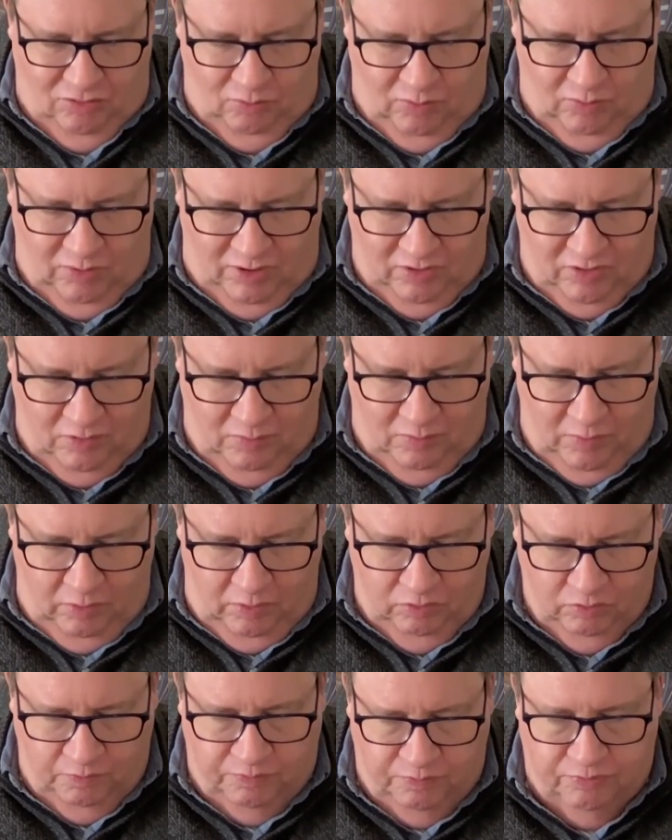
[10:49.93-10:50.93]
one of the
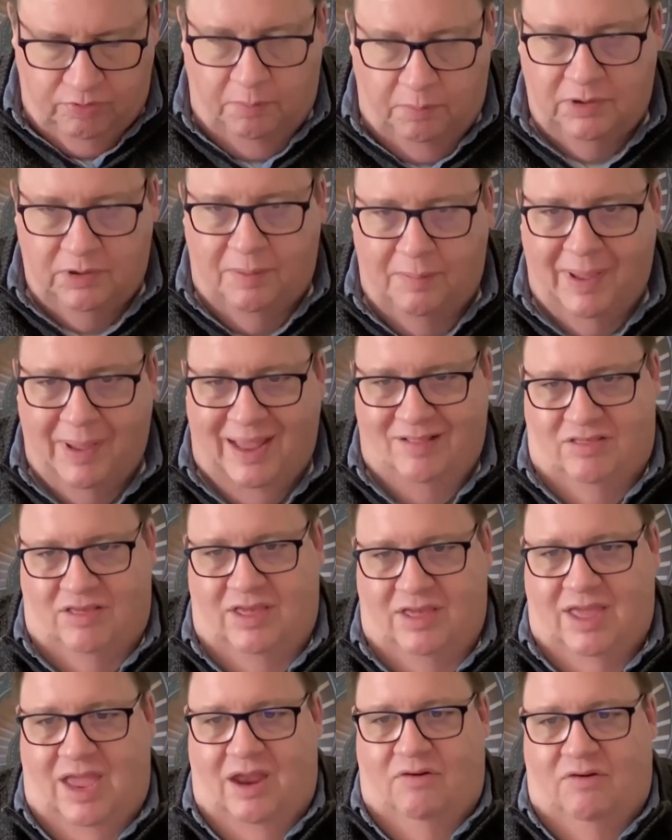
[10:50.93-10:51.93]
most problematic
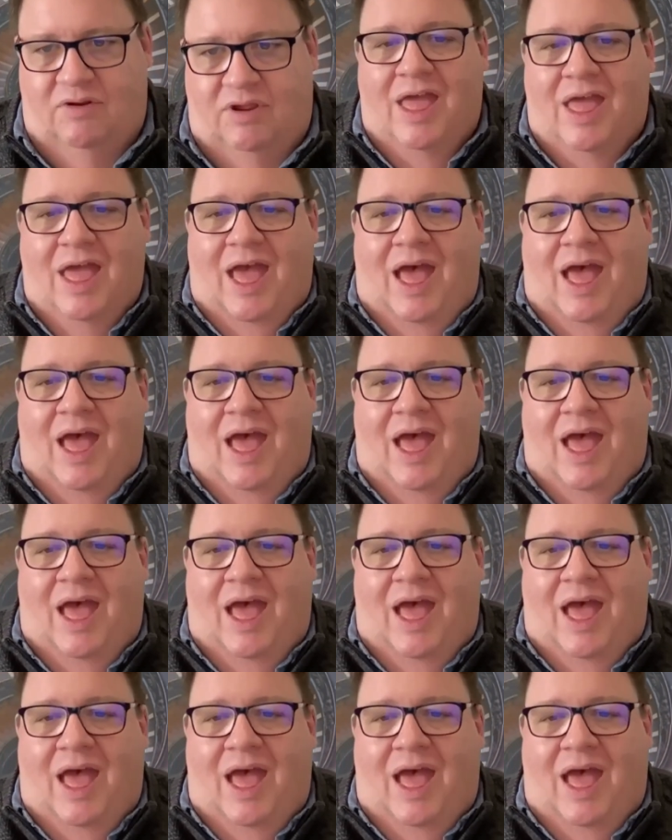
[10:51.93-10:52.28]
areas,